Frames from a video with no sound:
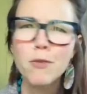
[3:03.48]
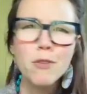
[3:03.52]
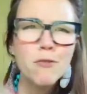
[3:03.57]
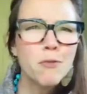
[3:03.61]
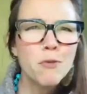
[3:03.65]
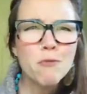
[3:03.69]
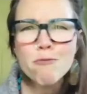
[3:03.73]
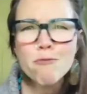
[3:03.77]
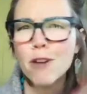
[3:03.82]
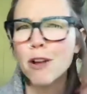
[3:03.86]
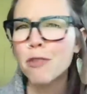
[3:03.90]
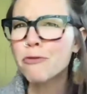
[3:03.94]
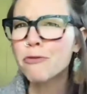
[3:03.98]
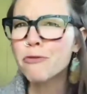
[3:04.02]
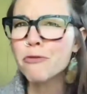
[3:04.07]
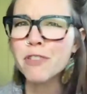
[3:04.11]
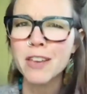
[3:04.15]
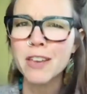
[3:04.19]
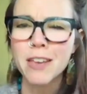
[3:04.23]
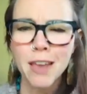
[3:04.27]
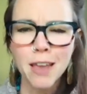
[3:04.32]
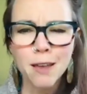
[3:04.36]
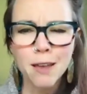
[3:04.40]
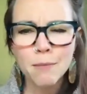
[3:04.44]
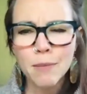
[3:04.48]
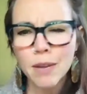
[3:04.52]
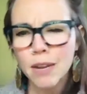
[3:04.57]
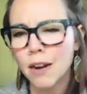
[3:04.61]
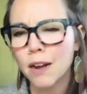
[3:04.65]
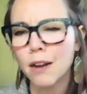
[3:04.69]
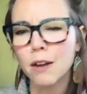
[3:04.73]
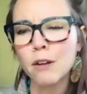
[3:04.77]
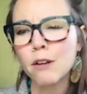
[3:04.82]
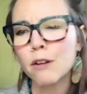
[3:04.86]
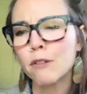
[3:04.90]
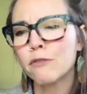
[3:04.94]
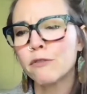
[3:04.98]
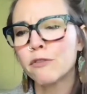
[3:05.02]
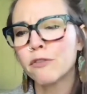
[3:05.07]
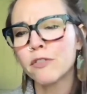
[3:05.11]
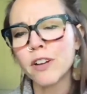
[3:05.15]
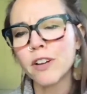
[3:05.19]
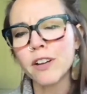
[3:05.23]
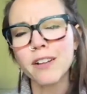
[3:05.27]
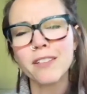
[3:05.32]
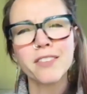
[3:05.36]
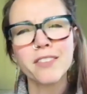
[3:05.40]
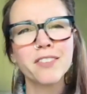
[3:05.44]
been run through the gamut of
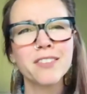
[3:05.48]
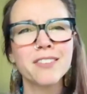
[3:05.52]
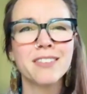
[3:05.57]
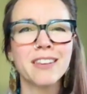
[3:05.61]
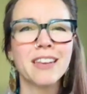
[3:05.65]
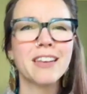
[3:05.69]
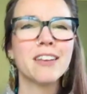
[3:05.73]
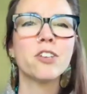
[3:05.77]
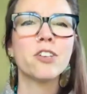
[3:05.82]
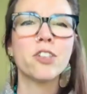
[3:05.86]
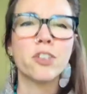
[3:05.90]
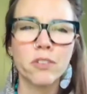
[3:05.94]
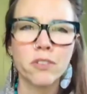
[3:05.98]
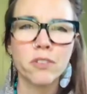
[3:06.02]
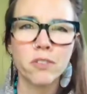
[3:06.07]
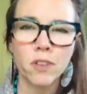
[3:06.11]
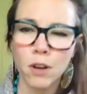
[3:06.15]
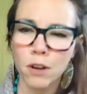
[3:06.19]
the stages